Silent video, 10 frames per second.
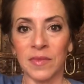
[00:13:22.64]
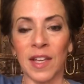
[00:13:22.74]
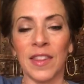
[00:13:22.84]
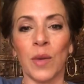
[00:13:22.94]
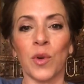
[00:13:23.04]

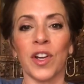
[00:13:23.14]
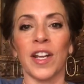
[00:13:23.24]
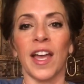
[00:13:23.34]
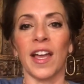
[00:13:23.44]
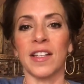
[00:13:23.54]
and then we're going
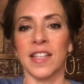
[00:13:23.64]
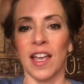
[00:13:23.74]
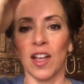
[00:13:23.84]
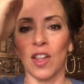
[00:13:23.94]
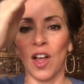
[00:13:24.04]
to
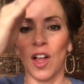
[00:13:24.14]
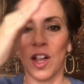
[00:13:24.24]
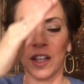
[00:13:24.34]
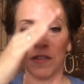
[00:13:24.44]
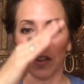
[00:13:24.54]
exhale
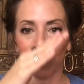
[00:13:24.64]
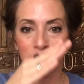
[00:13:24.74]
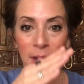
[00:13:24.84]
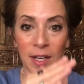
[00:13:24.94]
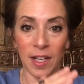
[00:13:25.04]
all of the
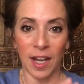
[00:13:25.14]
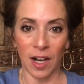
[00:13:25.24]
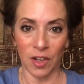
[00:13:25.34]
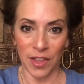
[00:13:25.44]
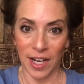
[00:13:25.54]
remaining
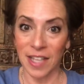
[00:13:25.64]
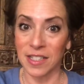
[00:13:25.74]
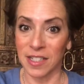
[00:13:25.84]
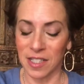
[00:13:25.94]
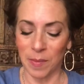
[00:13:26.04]
air that hasn't
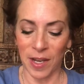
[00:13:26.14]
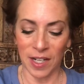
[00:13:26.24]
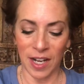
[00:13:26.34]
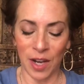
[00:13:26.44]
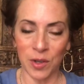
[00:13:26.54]
dissipated
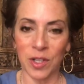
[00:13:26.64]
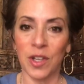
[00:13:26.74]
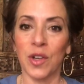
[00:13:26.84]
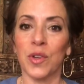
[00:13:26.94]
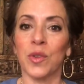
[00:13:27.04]
out
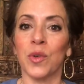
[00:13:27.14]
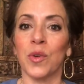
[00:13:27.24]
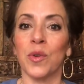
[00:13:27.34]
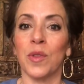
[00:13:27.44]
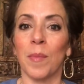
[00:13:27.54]

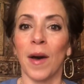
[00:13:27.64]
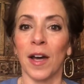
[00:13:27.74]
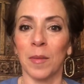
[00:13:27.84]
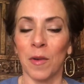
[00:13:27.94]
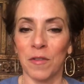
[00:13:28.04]
through the
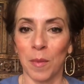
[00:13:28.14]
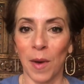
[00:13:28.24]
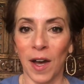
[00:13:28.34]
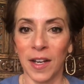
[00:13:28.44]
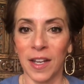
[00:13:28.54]
bottom of the
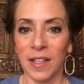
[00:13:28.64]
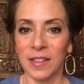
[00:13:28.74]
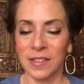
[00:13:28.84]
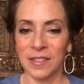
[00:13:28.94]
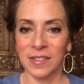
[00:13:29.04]
body
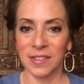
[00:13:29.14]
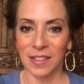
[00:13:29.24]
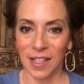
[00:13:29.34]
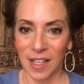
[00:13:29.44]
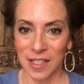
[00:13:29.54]

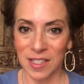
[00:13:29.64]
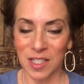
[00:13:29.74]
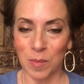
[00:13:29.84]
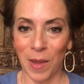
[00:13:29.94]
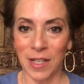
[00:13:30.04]
and
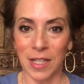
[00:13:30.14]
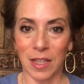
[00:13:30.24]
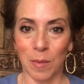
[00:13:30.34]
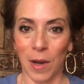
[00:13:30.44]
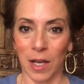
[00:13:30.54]
suspend at the
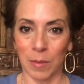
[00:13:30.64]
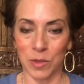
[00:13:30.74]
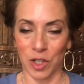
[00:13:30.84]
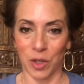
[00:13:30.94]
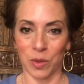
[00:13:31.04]
bottom
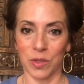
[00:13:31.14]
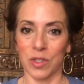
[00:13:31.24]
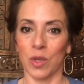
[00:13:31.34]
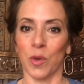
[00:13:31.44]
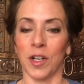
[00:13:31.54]
too.
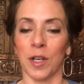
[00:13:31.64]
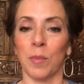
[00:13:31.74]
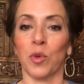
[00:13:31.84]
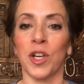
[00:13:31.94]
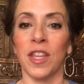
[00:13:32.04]
So we're going to
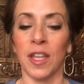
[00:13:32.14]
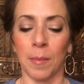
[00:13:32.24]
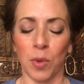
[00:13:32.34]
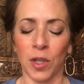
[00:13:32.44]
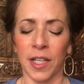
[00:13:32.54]
breathe in,
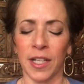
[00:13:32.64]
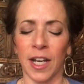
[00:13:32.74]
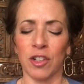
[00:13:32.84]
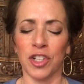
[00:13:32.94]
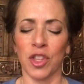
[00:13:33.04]
pulling in
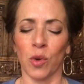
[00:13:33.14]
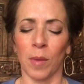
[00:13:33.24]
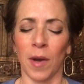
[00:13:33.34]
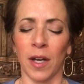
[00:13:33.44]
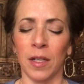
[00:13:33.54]
energy through our
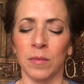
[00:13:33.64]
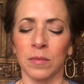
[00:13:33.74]
body.